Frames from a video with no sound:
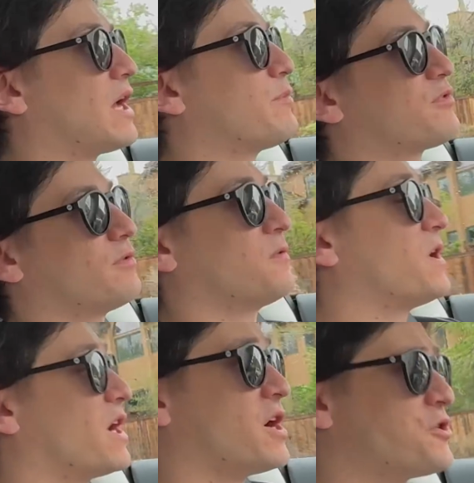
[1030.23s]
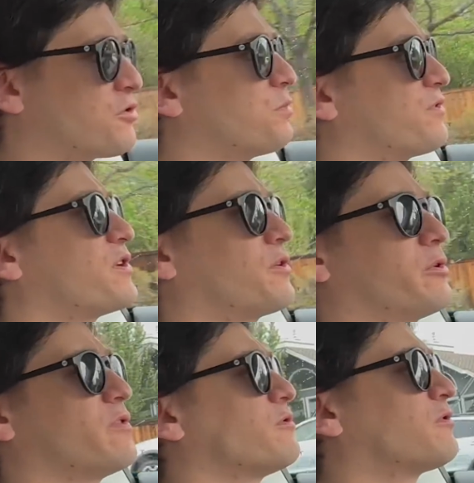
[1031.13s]
Absolutely. I 100%
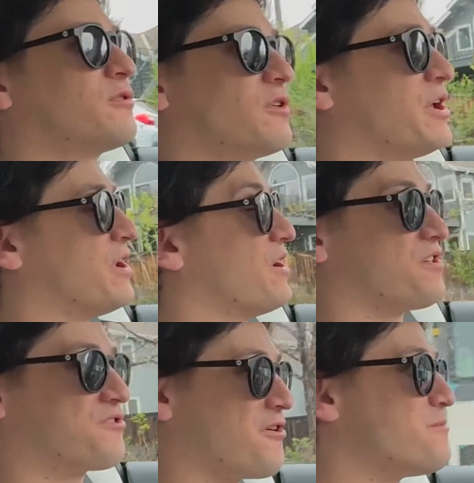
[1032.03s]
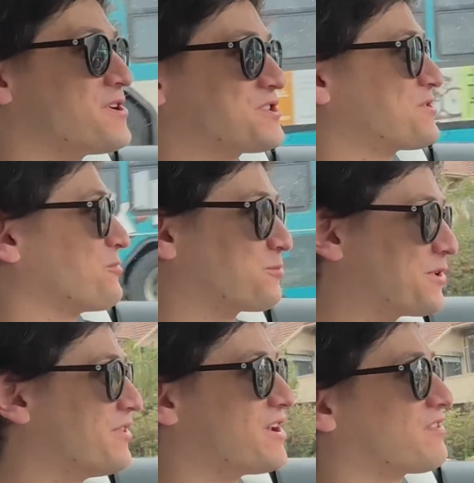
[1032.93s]
agree. There's so much
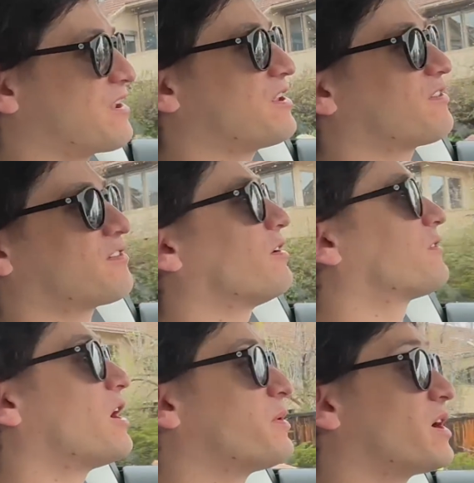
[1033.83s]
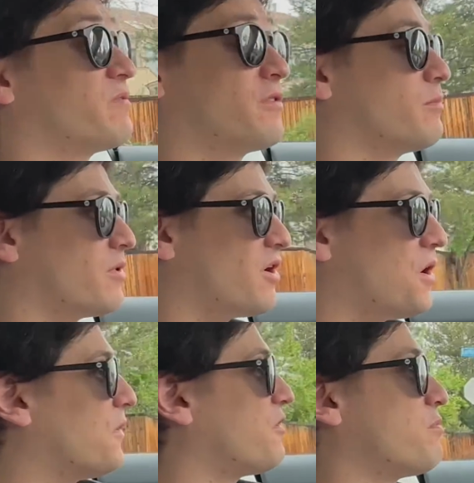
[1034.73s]
really exciting stuff coming up from
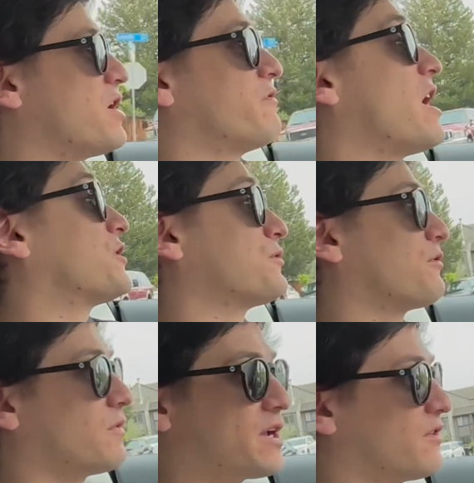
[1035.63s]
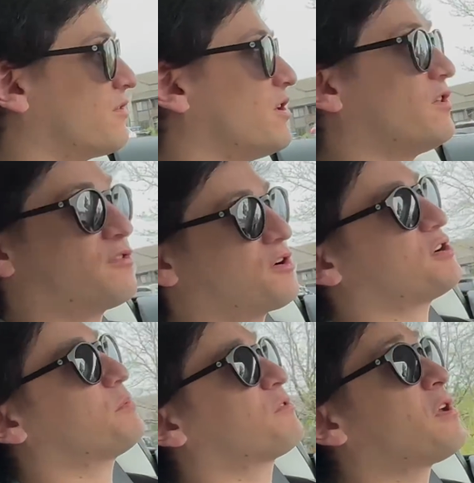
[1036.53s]
all these manufacturers, legacy,
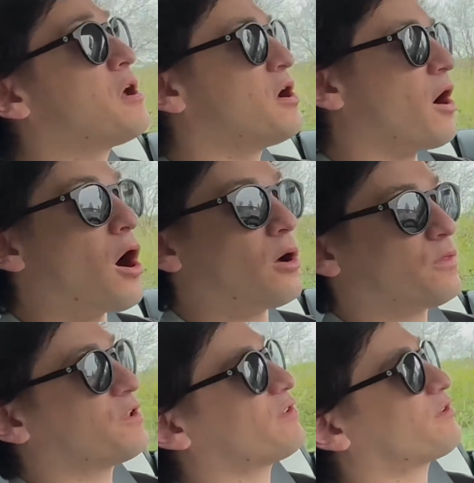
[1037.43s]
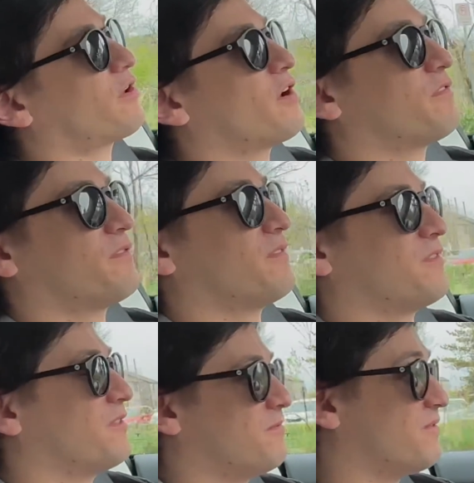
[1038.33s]
startups, all this stuff
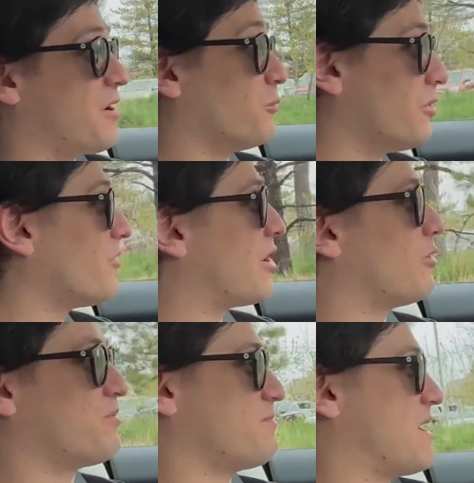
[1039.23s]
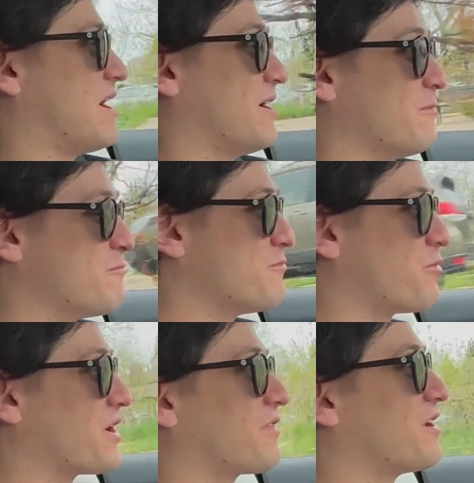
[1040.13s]
that will help uh,
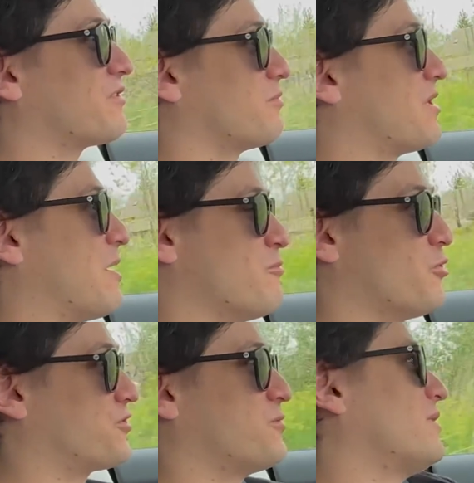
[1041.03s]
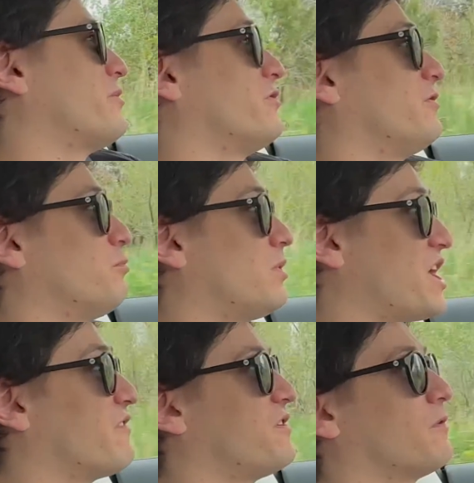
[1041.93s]
bring things uh, more to a level
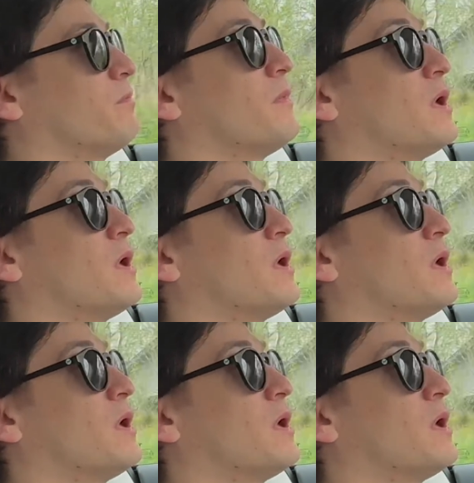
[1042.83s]
playing field.